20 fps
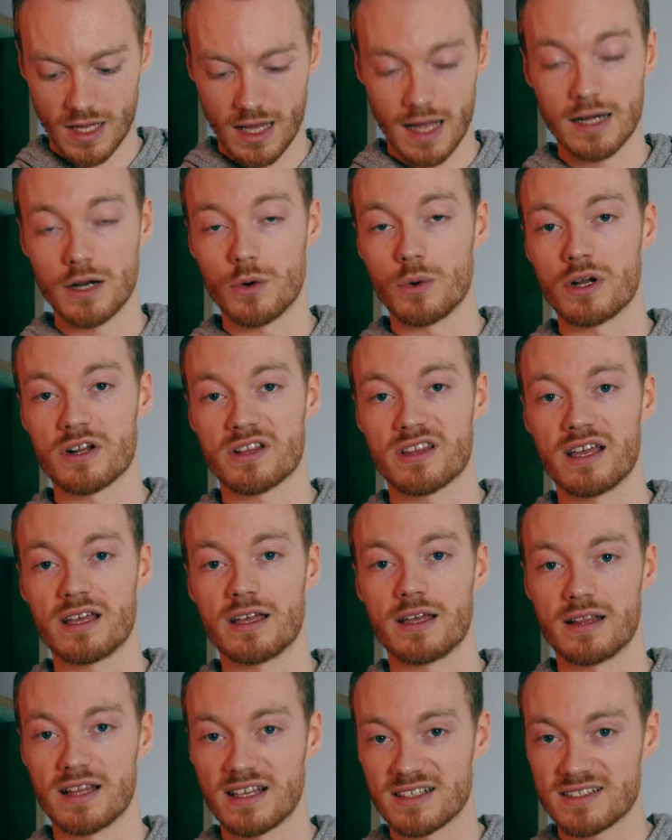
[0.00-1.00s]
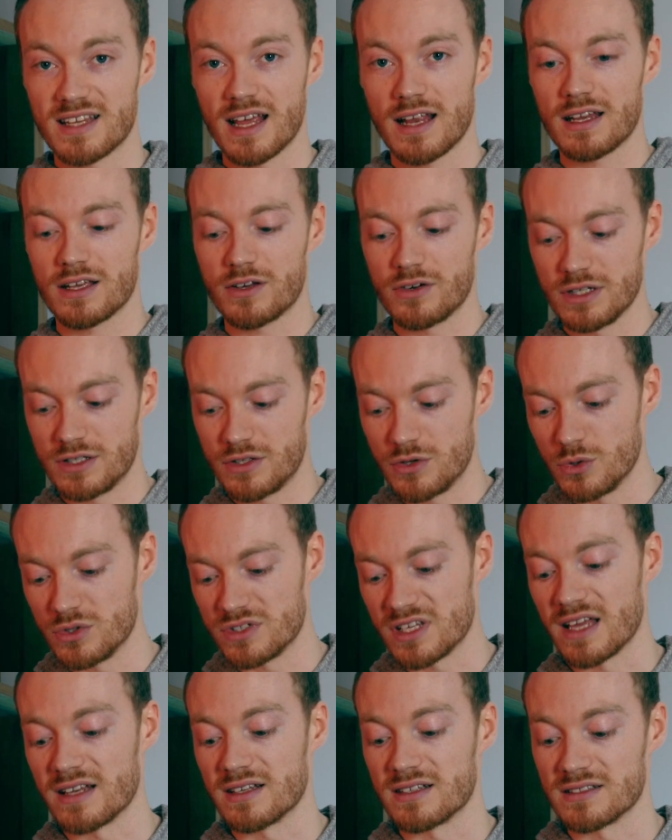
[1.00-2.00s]
I know what you're thinking, that's technically two
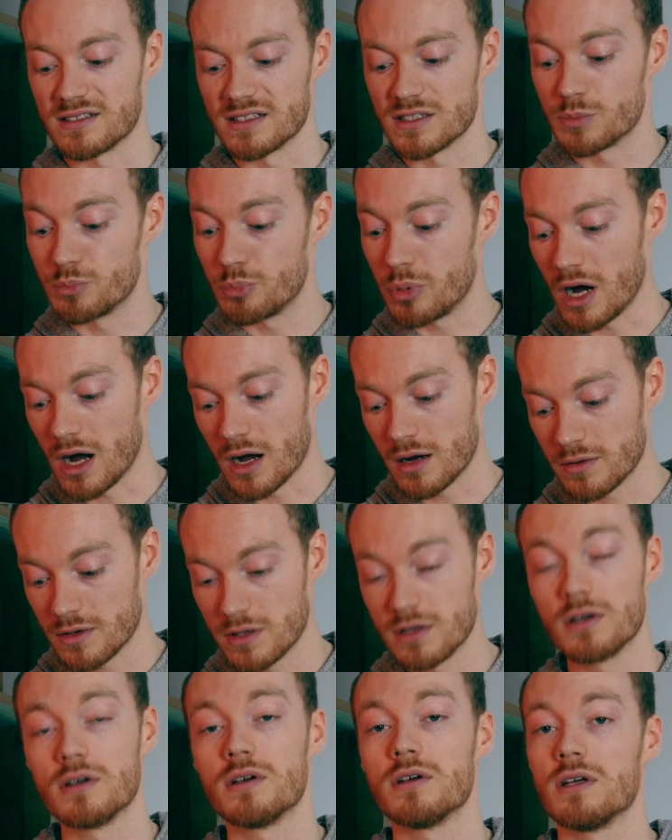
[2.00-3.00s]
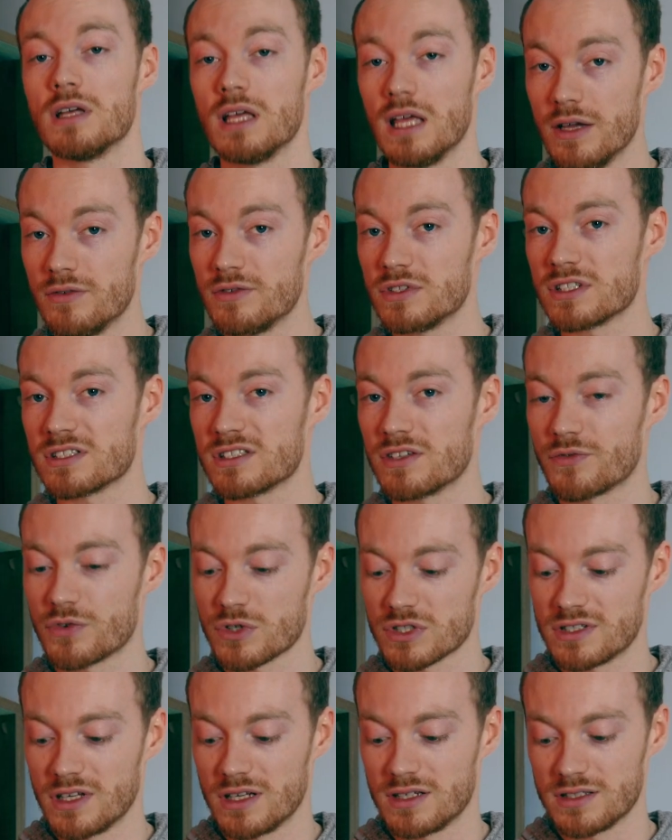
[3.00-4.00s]
sentences, but even just the
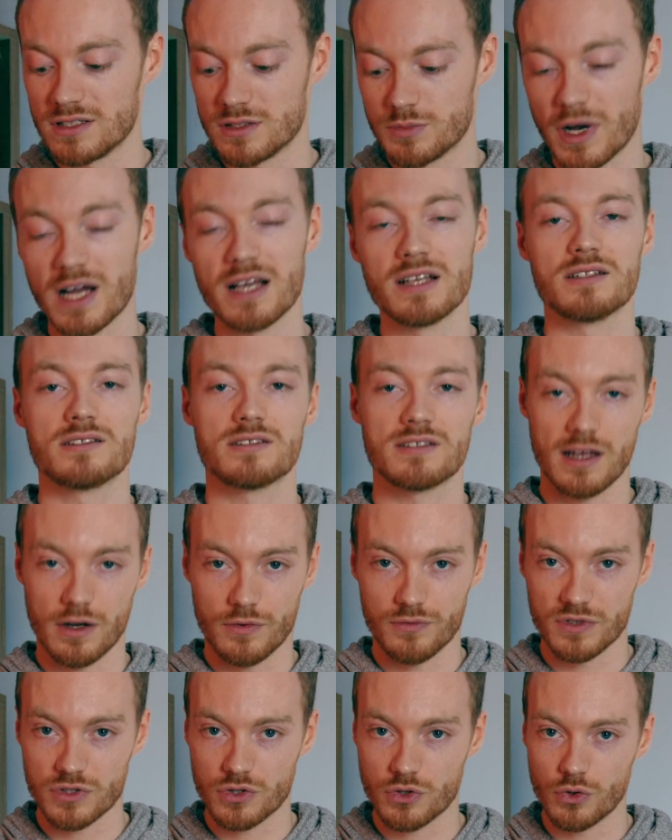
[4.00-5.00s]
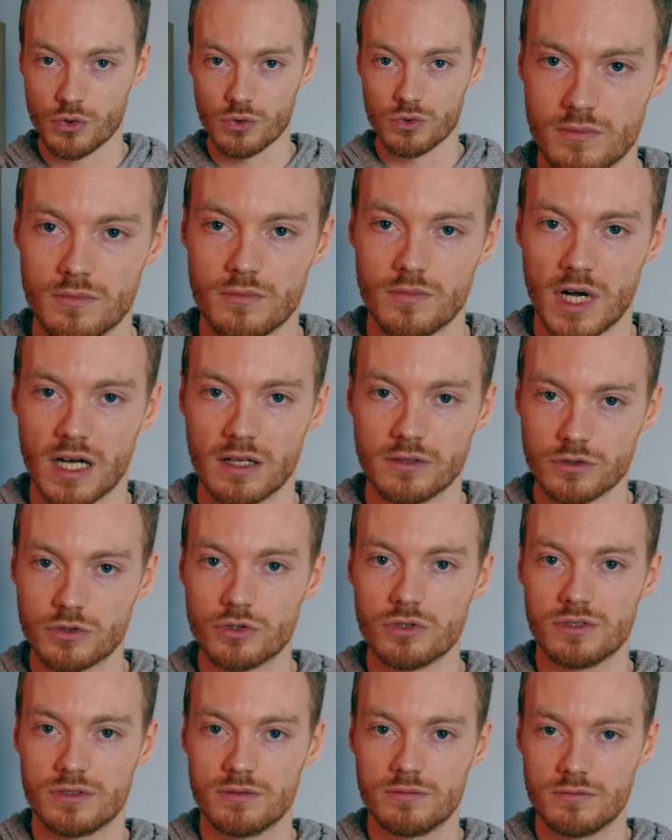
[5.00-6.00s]
first sentence by itself is cool. I'll
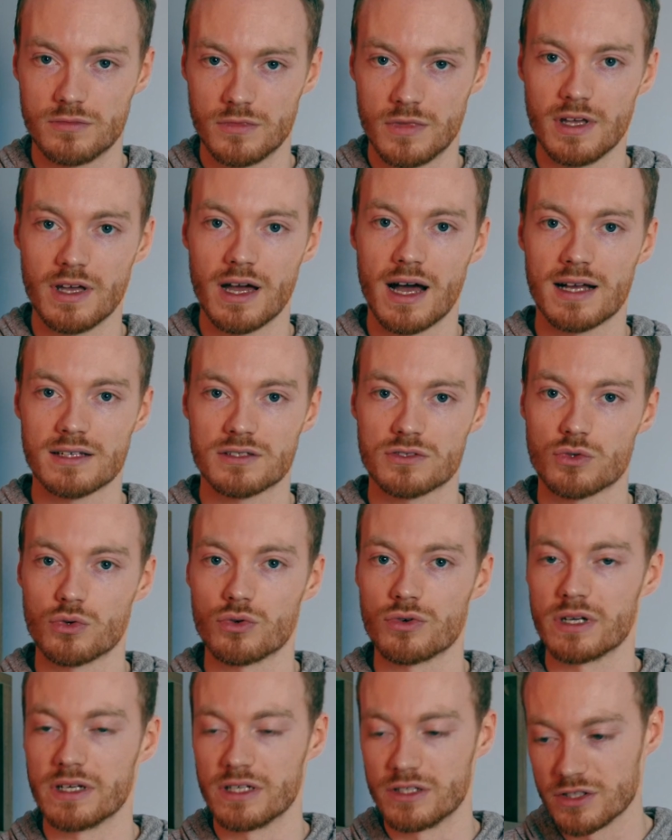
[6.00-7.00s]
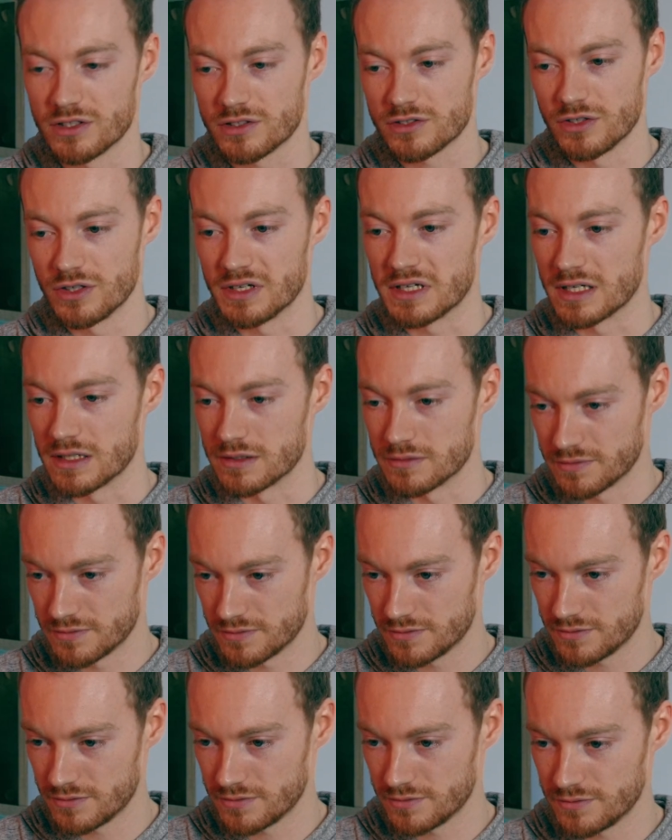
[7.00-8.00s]
include the A story just so you can
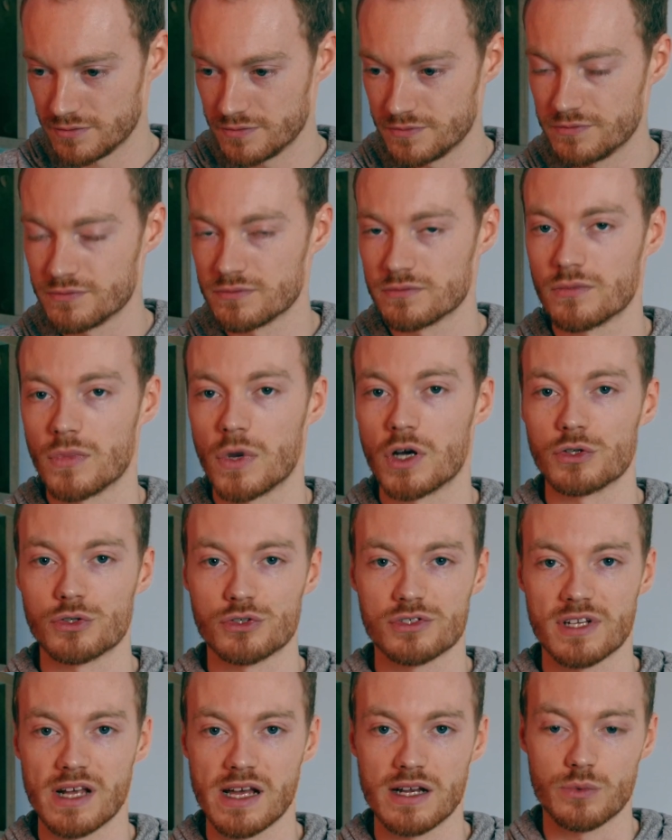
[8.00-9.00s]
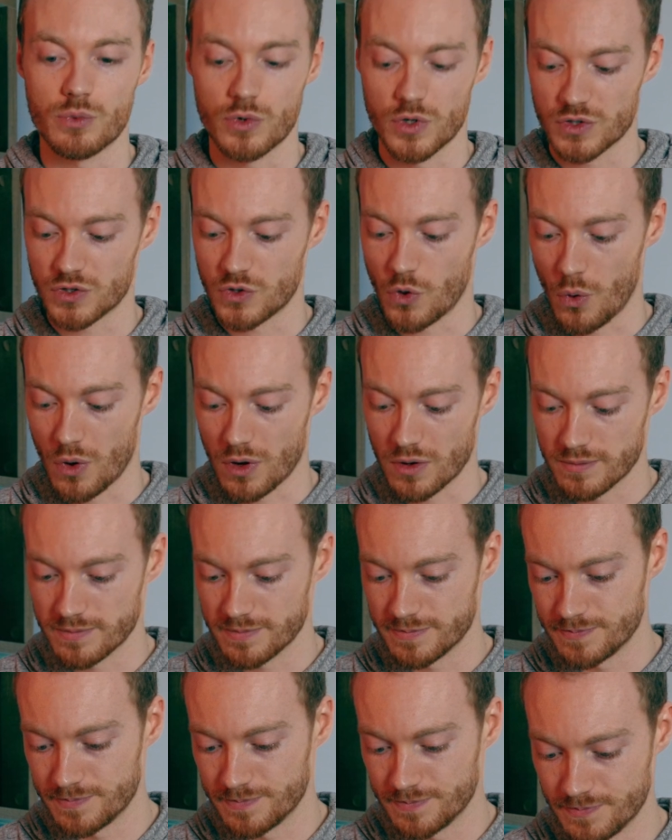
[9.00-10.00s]
understand where it's going.
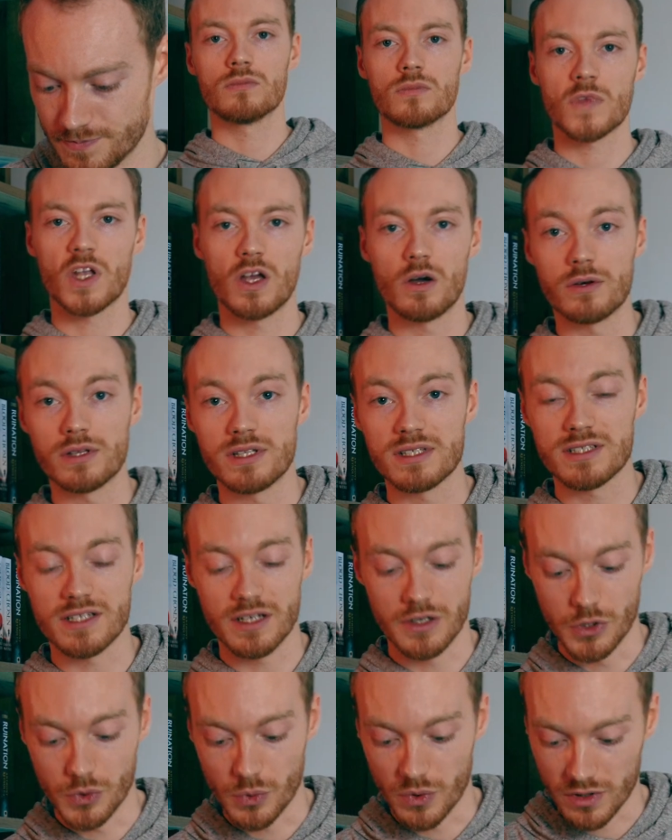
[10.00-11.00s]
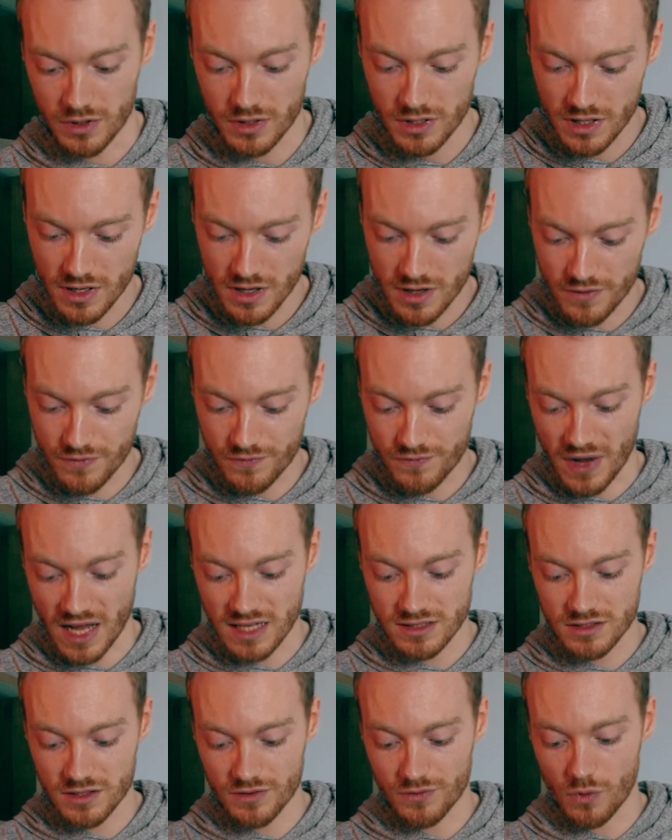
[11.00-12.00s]
Oh, this is a good one.
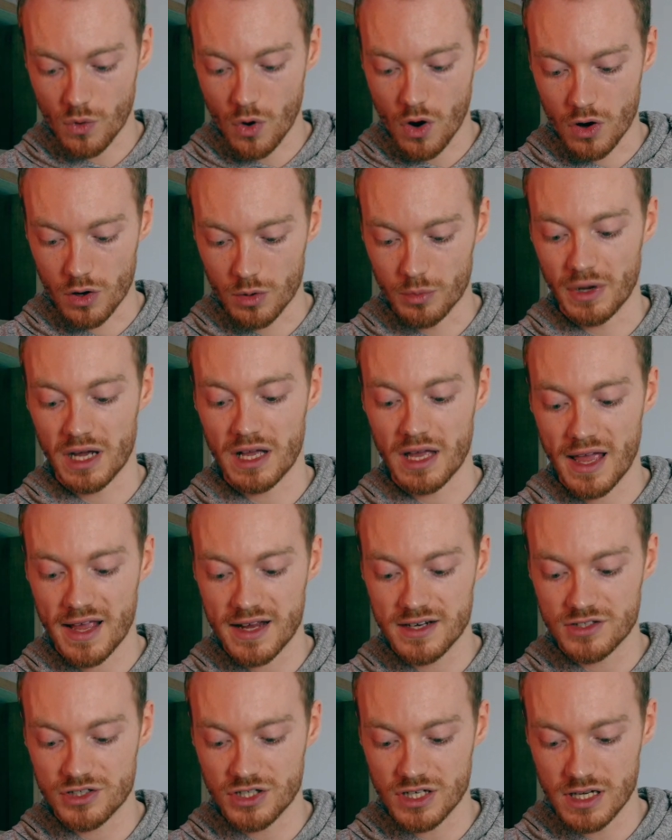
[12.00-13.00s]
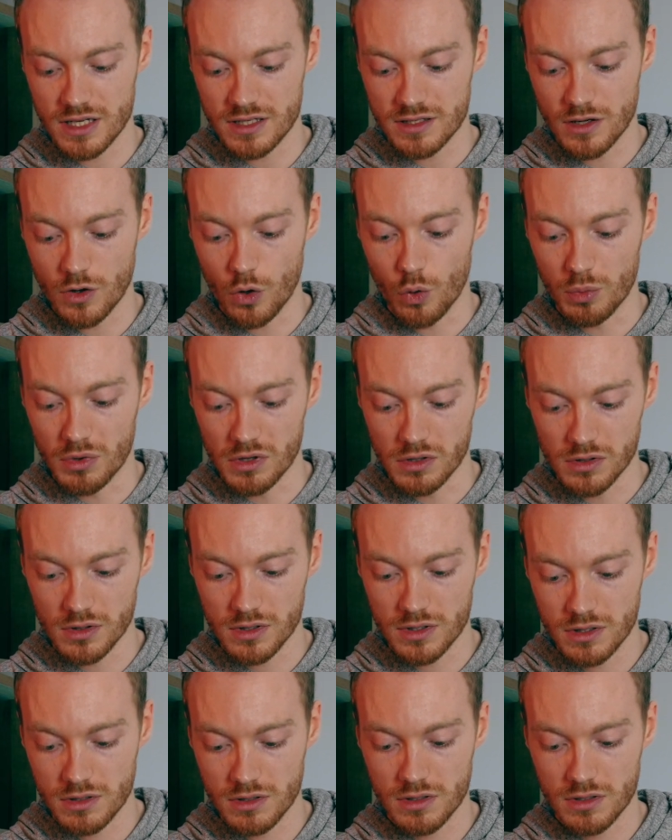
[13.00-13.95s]
Fangs of War by A.G. Doble.